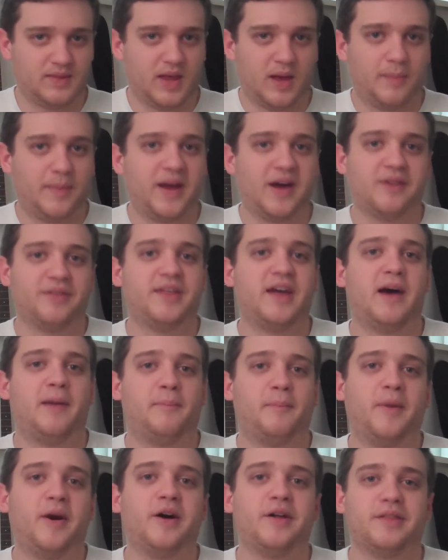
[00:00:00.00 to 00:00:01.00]
amount
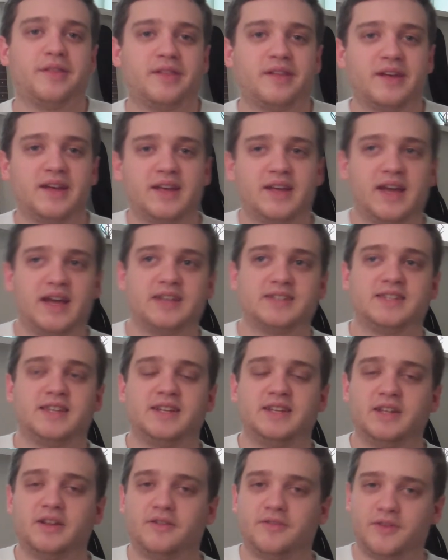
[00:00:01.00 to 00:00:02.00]
that month as they
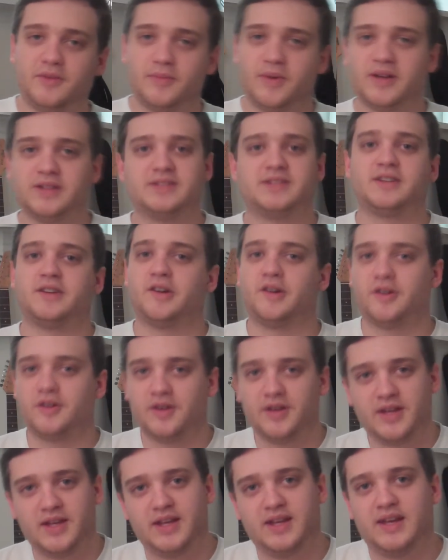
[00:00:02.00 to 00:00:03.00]
did a few months ago.
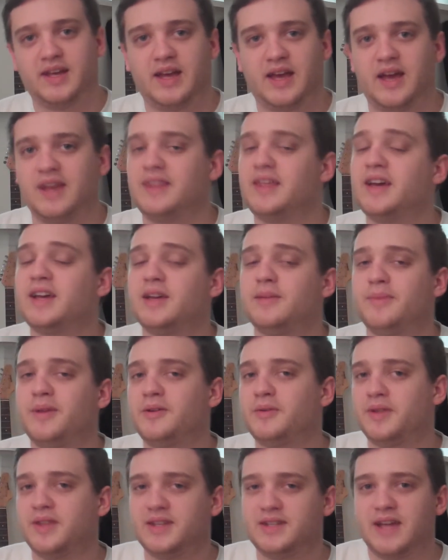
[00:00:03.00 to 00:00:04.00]
And that could be
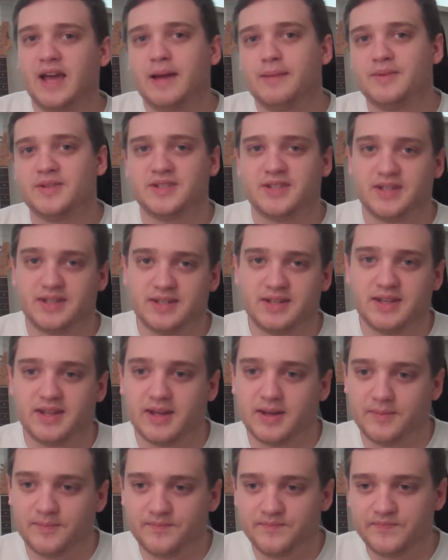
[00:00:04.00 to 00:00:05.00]
really damaging to
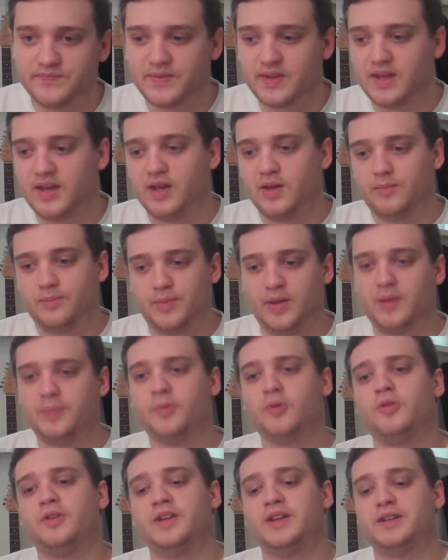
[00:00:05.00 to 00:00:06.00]
them.
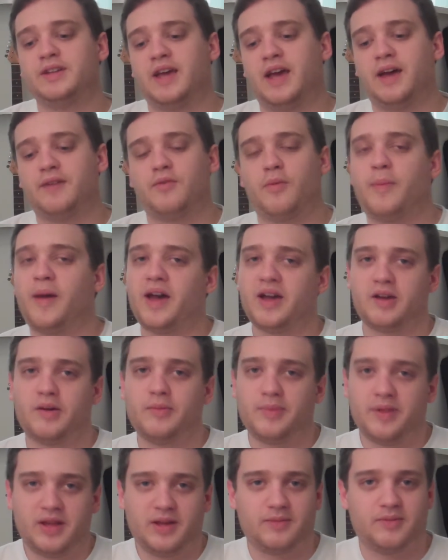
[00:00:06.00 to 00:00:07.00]
People need to have a
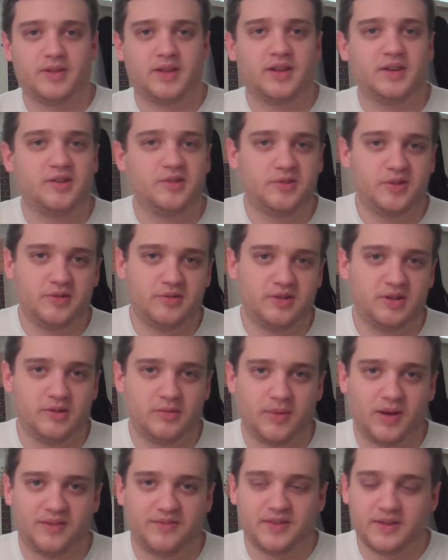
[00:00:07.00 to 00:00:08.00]
backup plan when they do
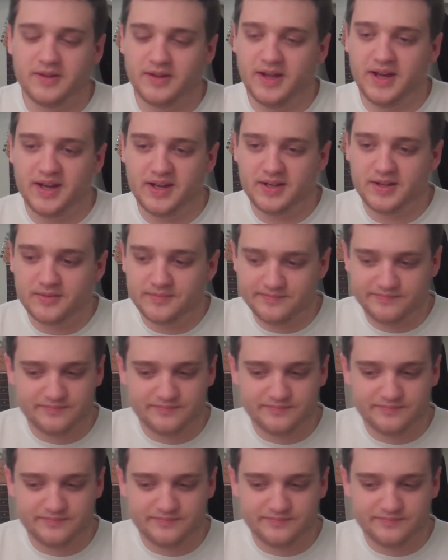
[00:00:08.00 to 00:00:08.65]
YouTube, I feel like.